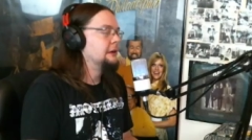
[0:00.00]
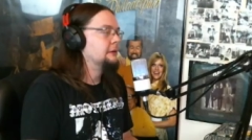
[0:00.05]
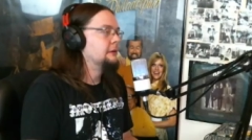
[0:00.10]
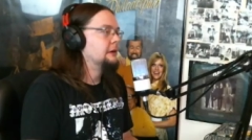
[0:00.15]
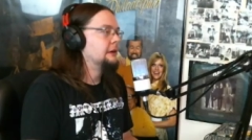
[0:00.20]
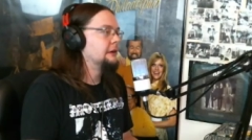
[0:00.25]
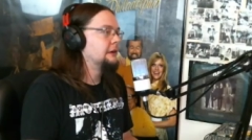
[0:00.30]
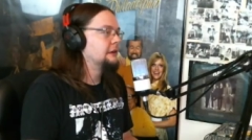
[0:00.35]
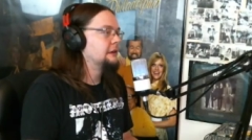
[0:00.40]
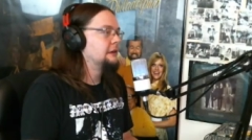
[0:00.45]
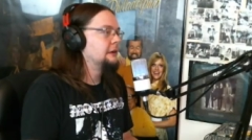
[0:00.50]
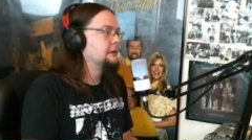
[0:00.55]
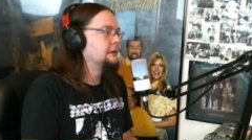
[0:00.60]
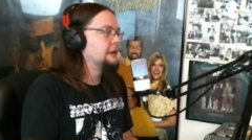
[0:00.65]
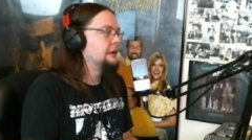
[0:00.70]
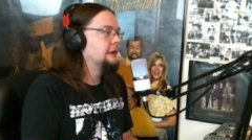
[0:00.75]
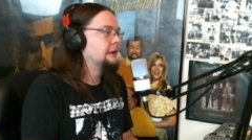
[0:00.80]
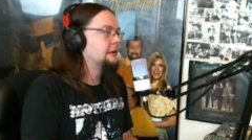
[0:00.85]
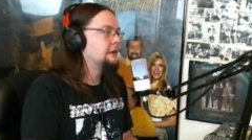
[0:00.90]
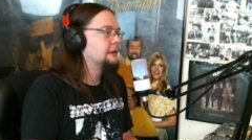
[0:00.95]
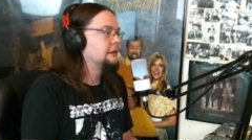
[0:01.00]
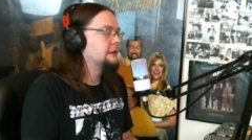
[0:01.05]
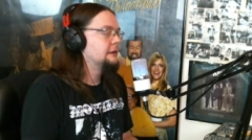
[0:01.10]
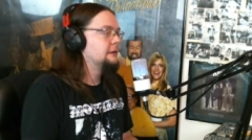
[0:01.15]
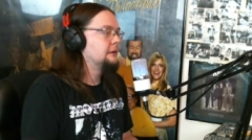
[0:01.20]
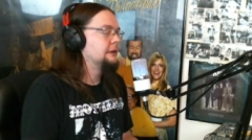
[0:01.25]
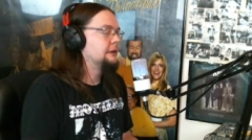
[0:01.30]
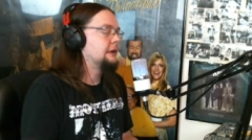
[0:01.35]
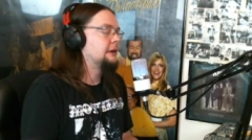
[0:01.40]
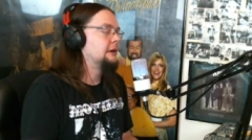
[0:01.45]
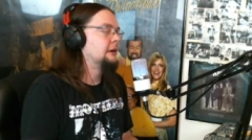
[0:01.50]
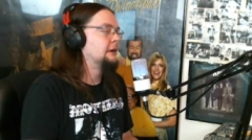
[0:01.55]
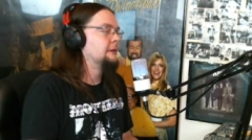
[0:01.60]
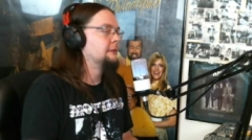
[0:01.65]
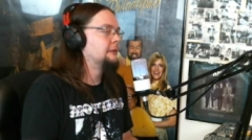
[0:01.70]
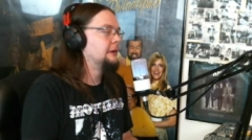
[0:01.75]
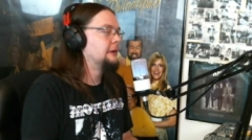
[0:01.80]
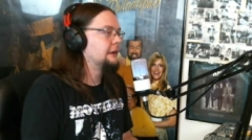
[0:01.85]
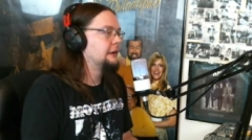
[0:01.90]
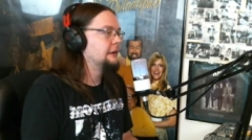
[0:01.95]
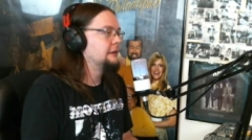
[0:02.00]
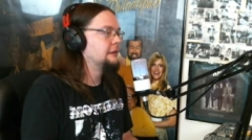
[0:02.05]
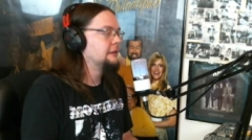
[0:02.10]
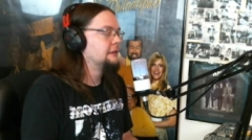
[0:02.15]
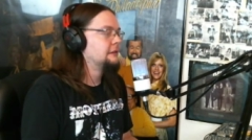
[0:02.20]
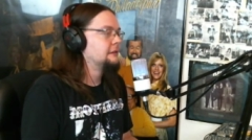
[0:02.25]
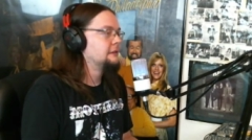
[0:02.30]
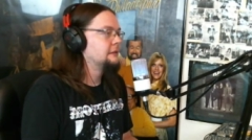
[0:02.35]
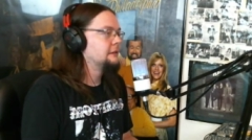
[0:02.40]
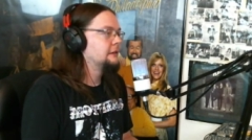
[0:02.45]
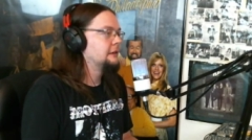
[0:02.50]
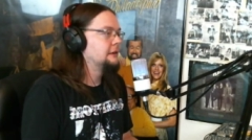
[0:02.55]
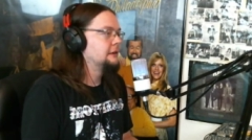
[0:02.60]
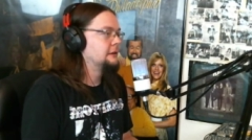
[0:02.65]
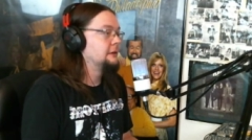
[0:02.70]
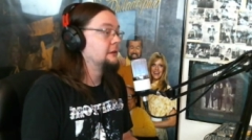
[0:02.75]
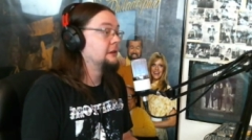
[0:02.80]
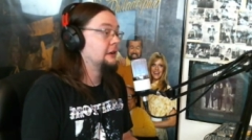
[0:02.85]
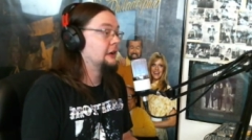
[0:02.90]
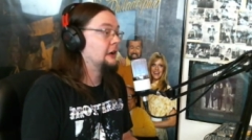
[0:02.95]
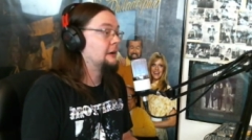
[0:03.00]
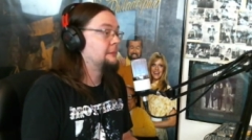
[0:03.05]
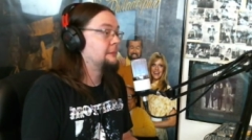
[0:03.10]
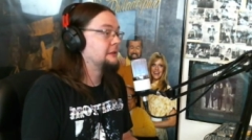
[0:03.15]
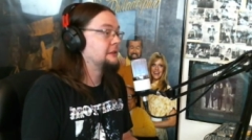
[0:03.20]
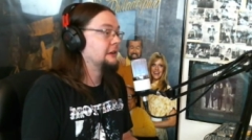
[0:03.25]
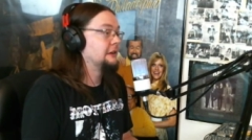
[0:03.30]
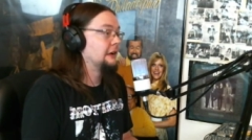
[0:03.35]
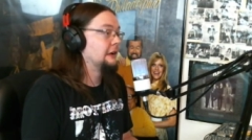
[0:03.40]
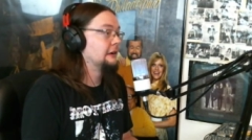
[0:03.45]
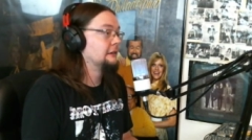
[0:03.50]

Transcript: one can do the current one can do the opera singing.